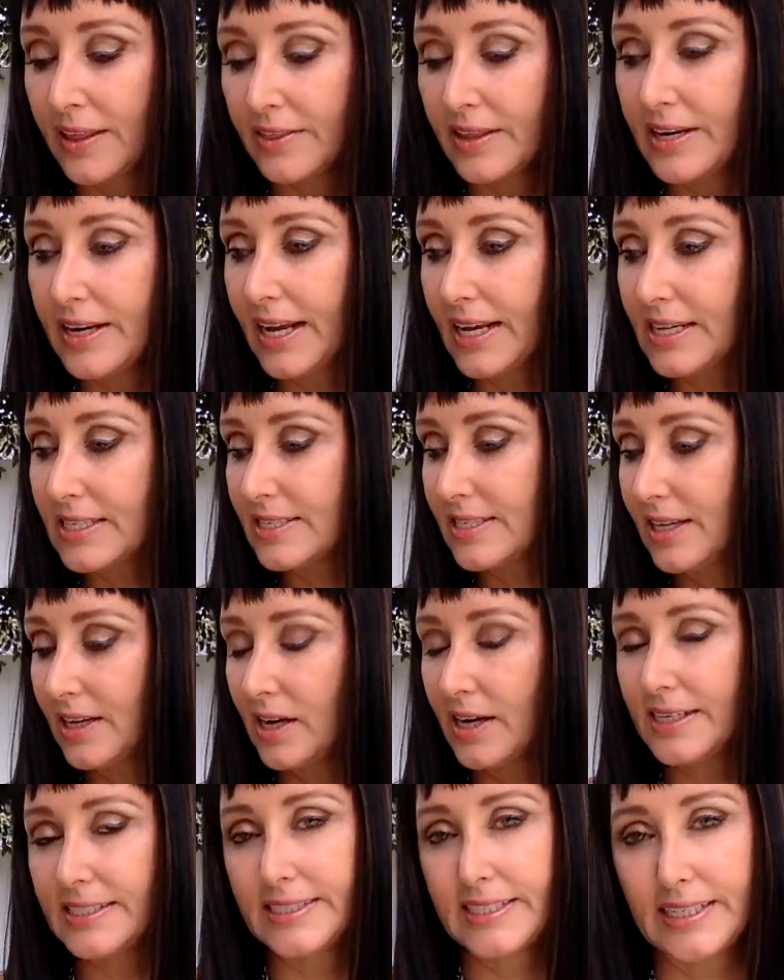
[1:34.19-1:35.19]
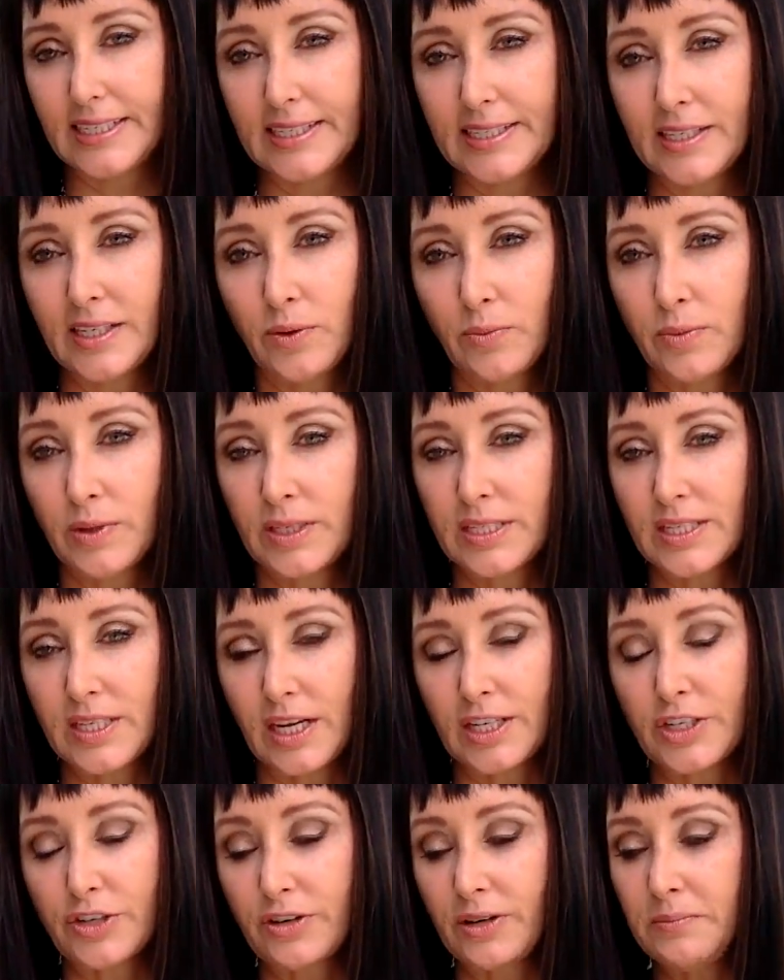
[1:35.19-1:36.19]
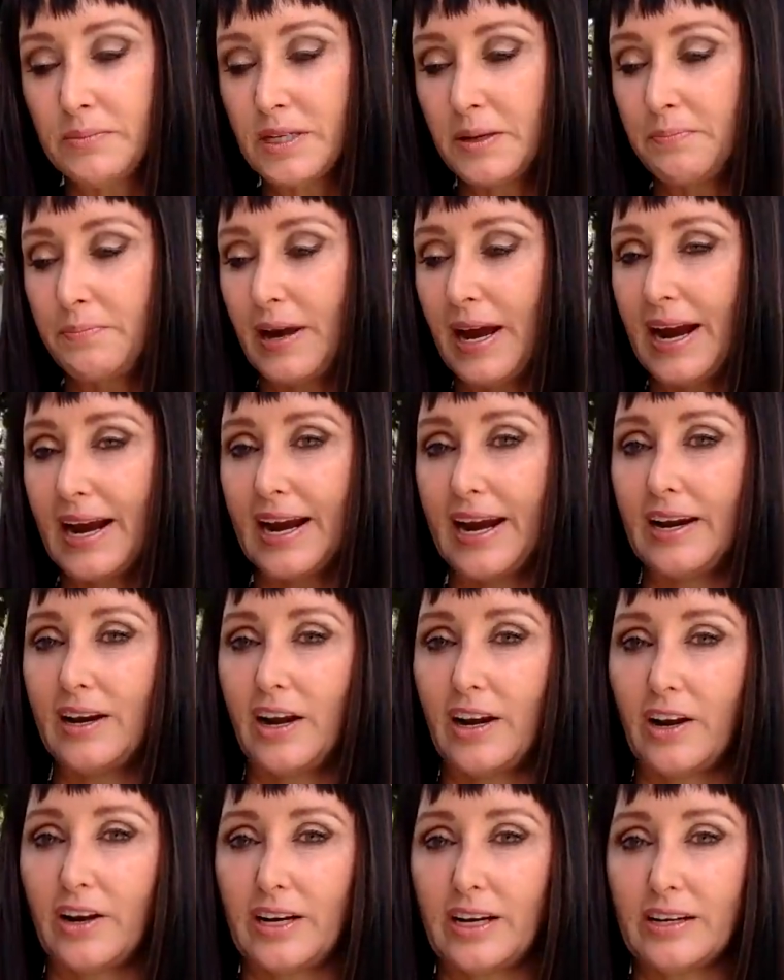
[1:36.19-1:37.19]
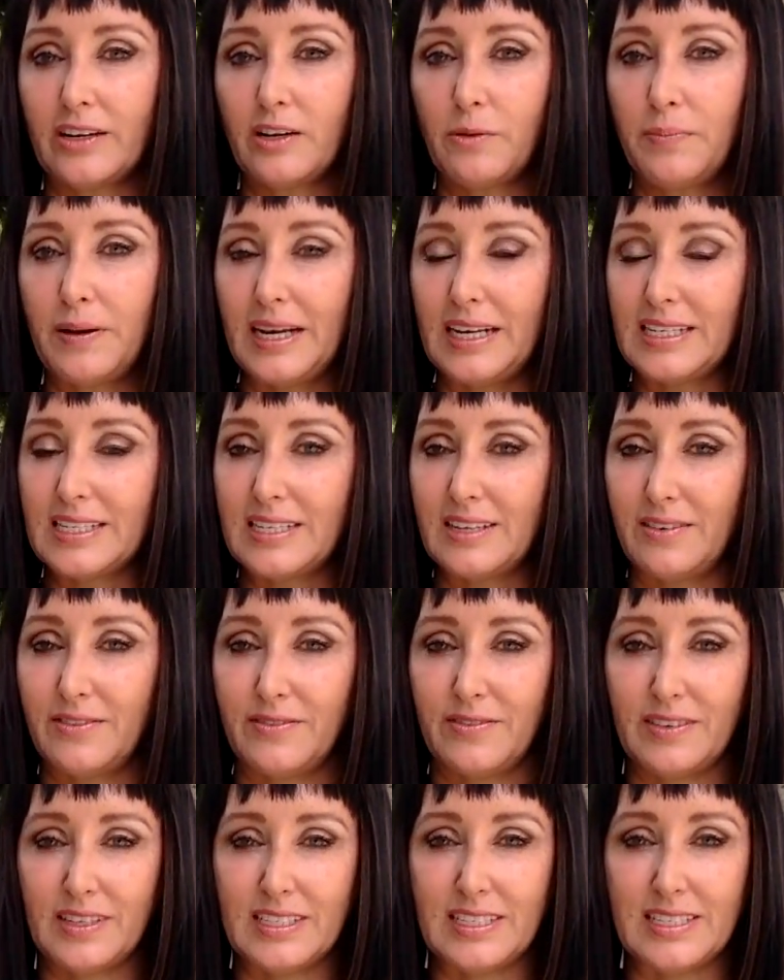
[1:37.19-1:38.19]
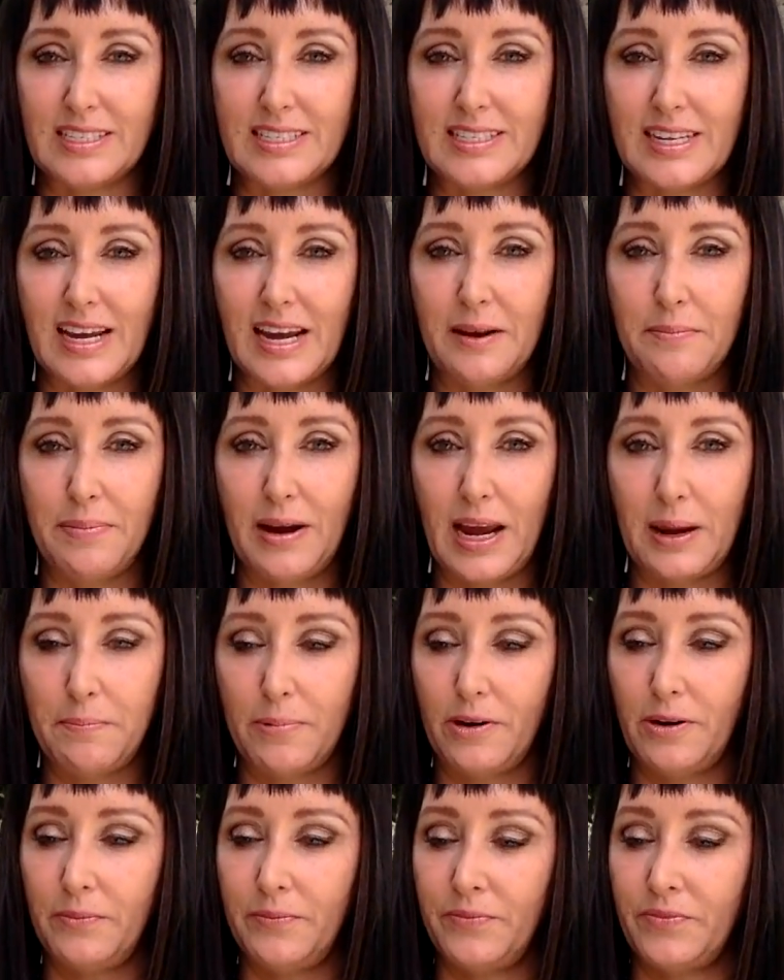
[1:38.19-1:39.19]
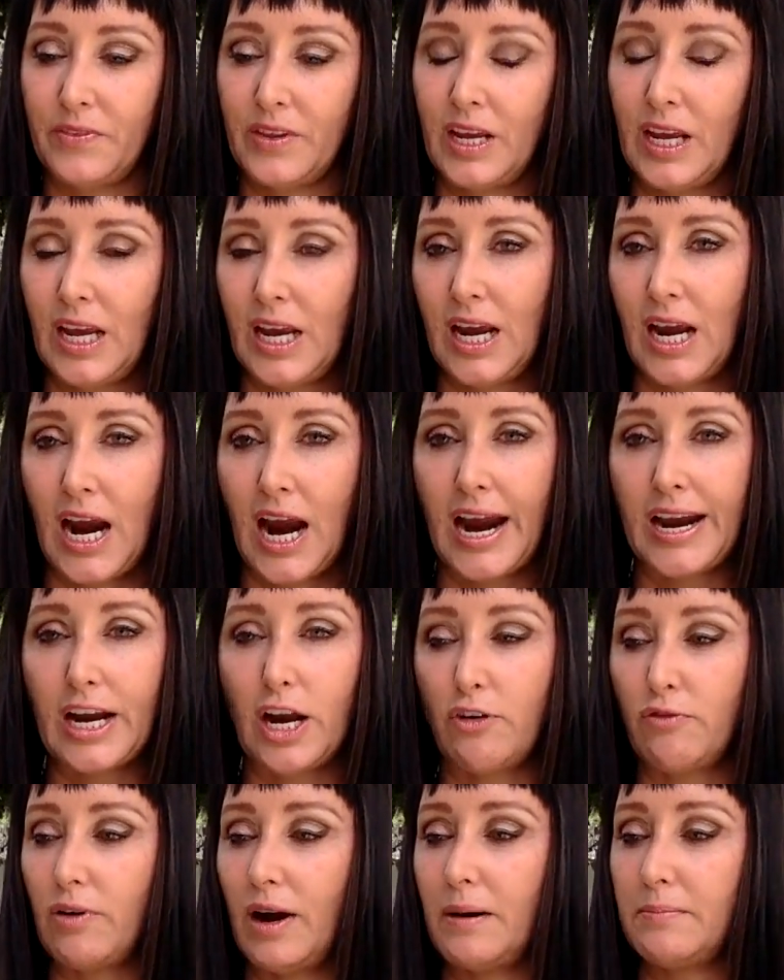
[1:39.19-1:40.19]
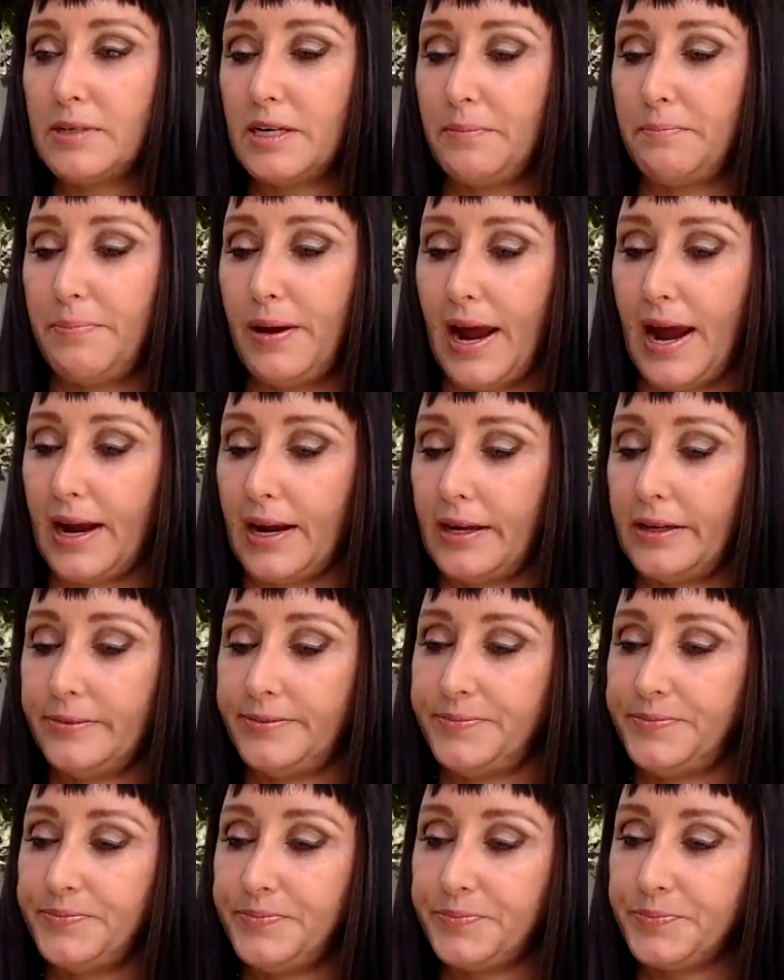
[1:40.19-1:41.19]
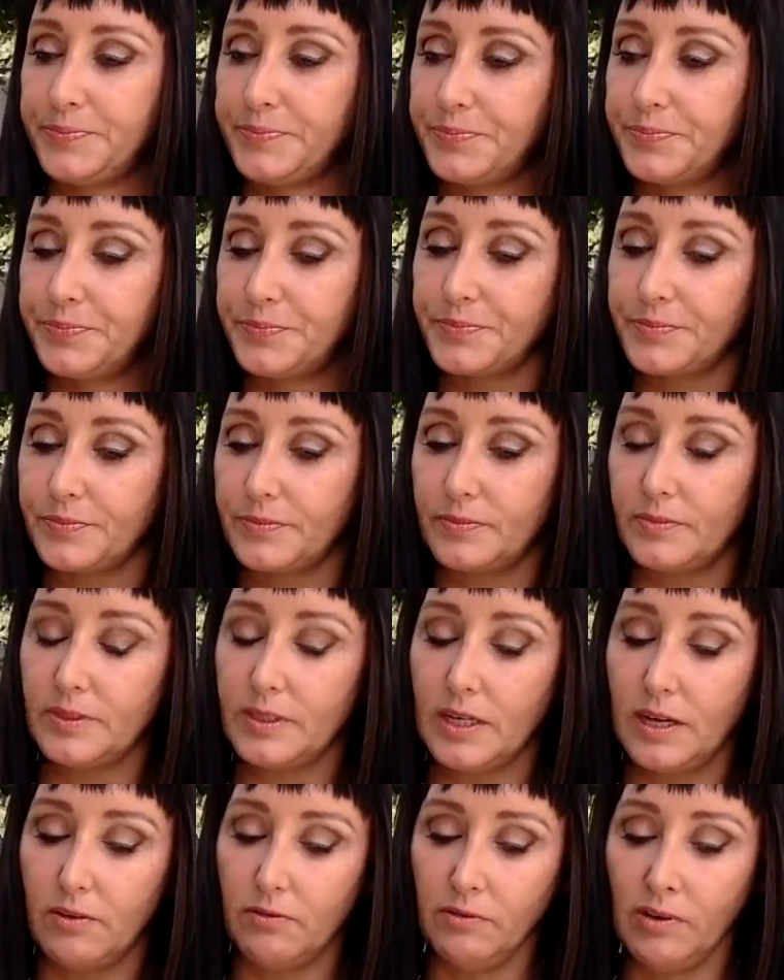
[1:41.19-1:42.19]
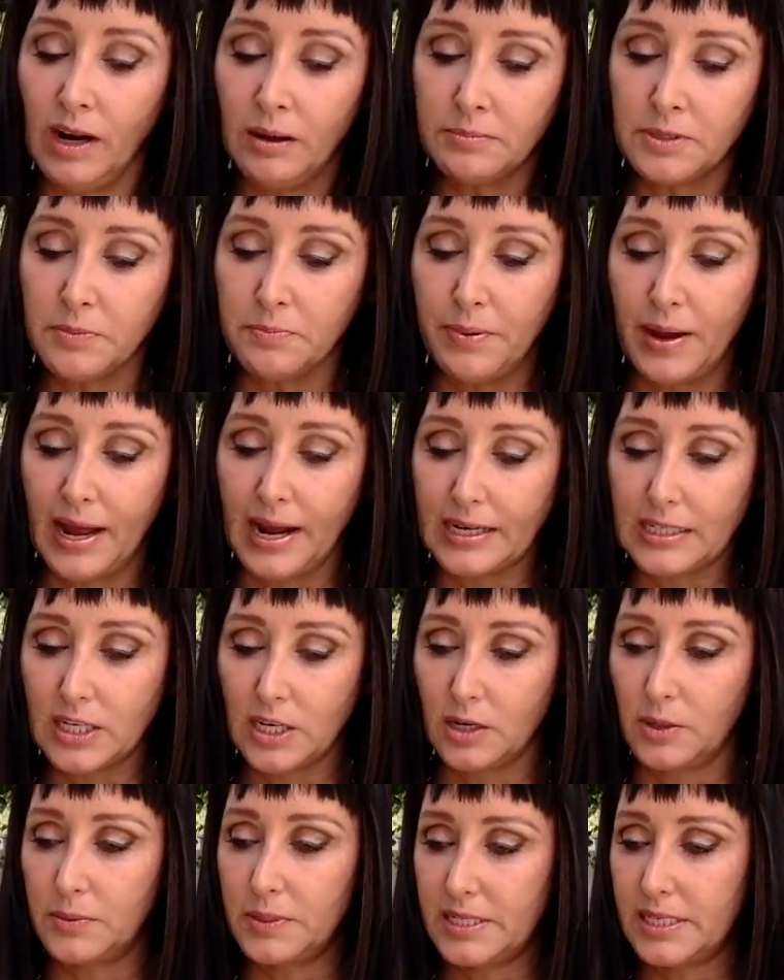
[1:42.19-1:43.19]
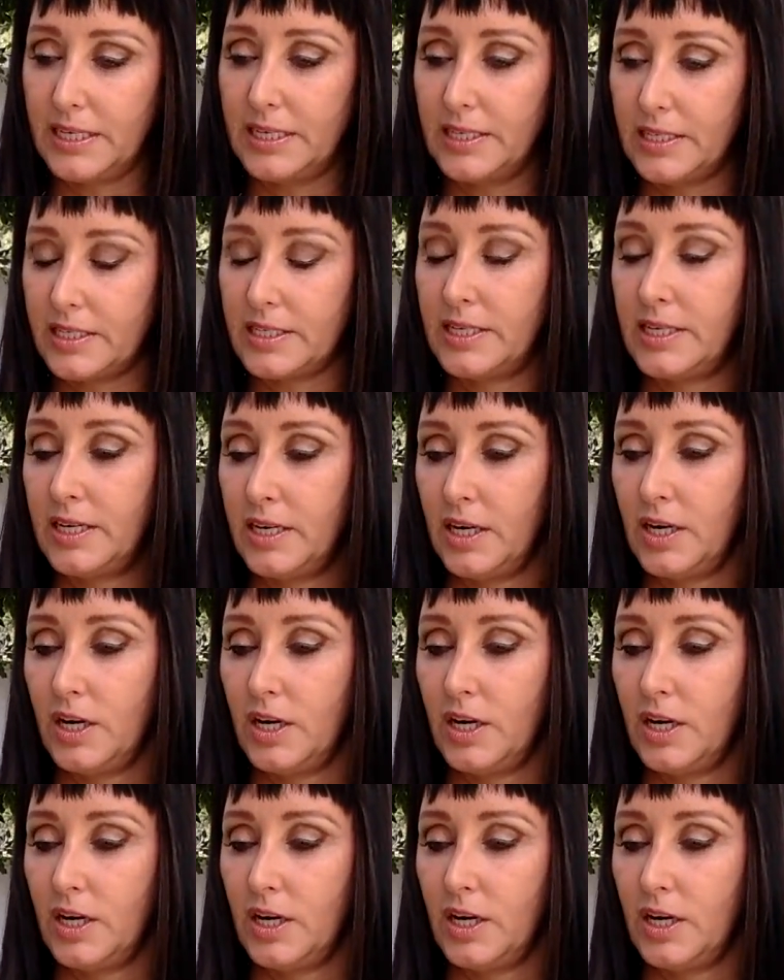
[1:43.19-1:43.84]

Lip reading: The next thing I did was I trimmed it back and I got a little piece of, this is sandpaper, and I rubbed it back till it was in its